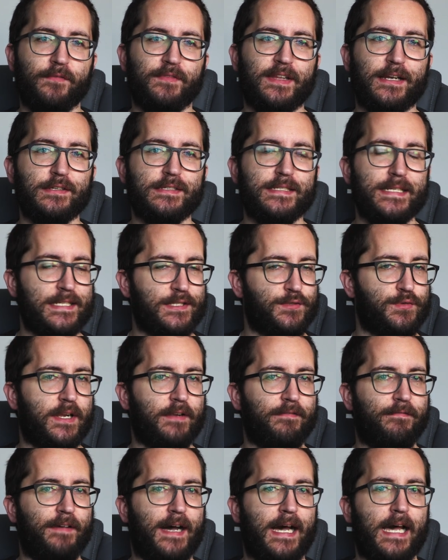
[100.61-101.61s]
of their
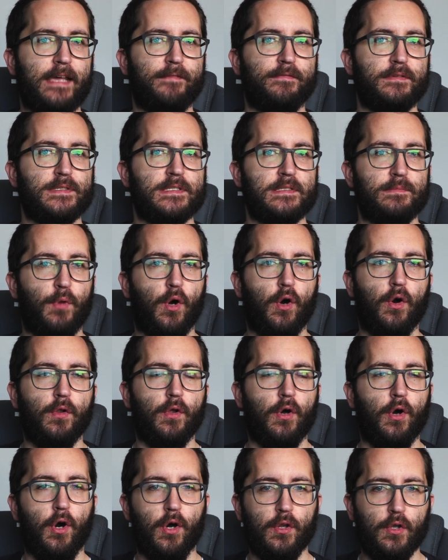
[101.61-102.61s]
District 5
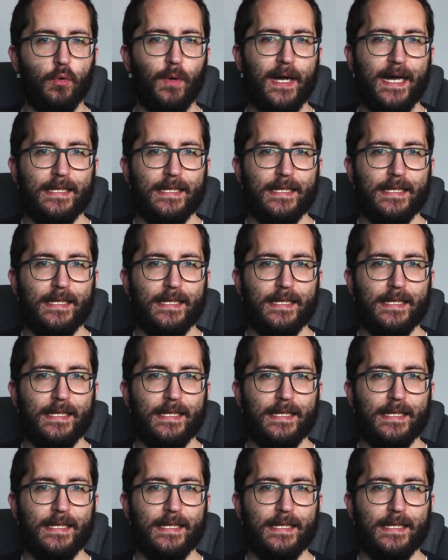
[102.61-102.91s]
small Holo